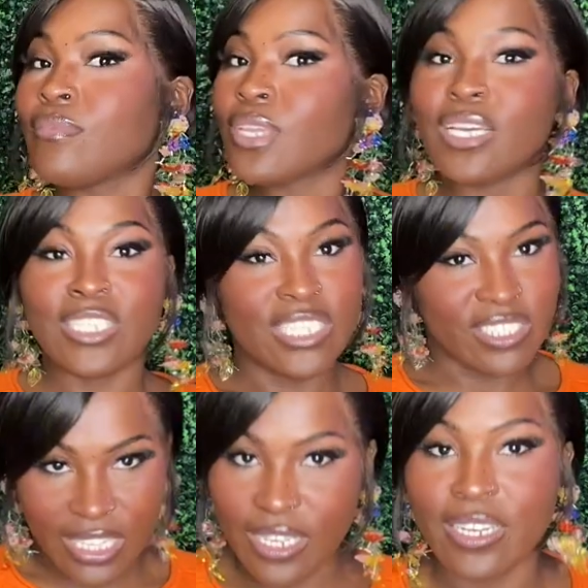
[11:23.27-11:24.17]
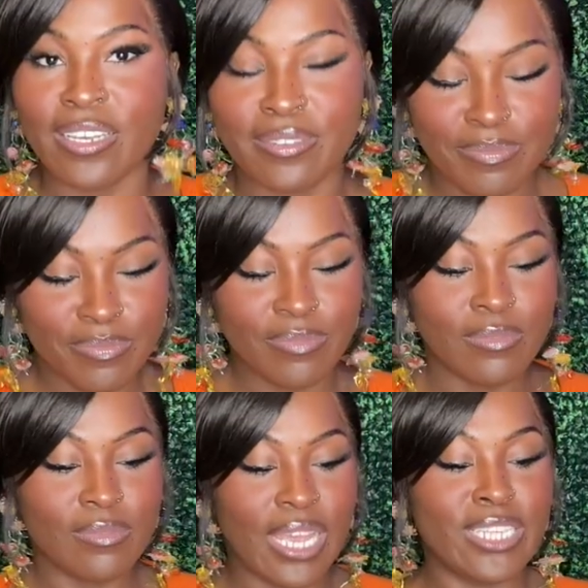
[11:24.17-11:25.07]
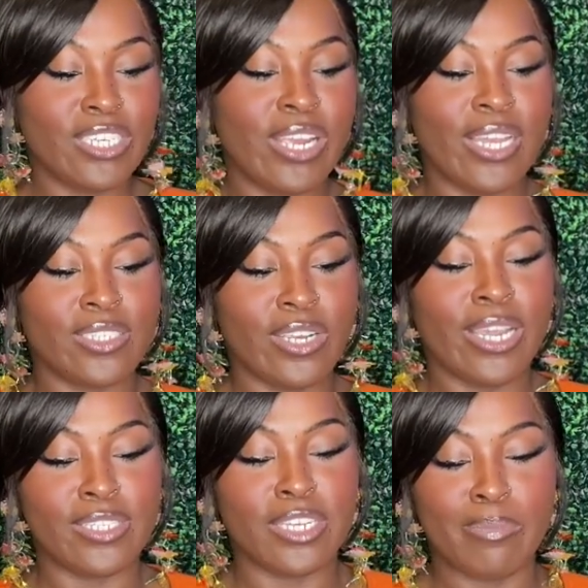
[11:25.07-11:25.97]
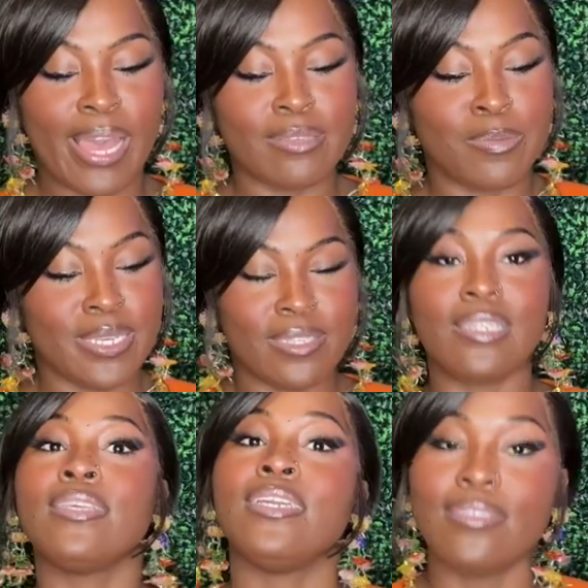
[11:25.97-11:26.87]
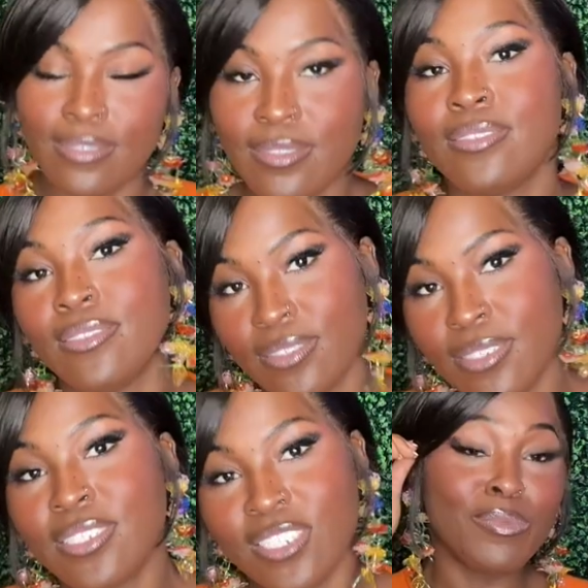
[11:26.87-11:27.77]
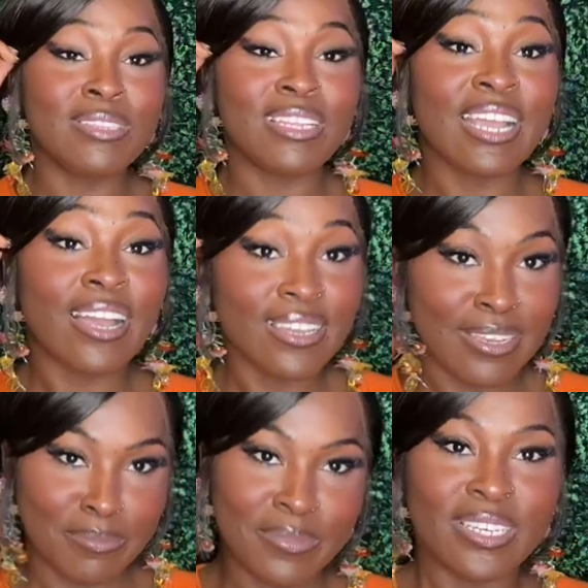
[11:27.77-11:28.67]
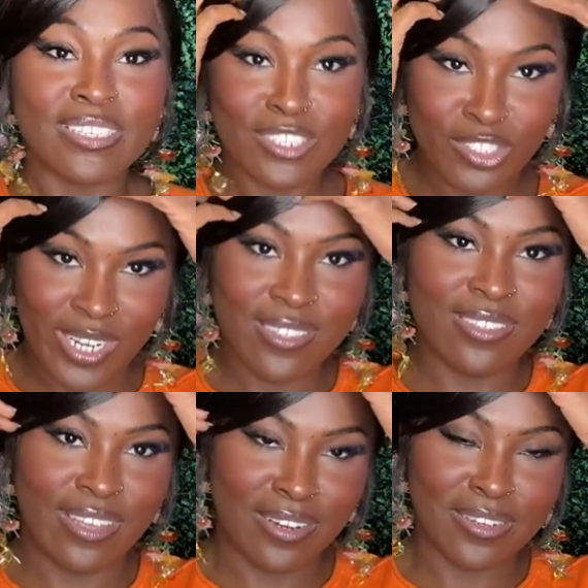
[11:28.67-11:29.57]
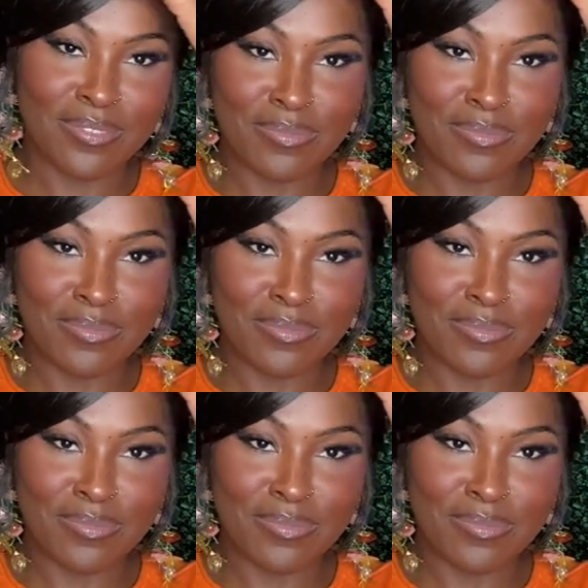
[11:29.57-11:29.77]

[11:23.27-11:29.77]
Because she's eating it. Enter, enter, enter, backspace, delete. One thing I am is a trendsetter.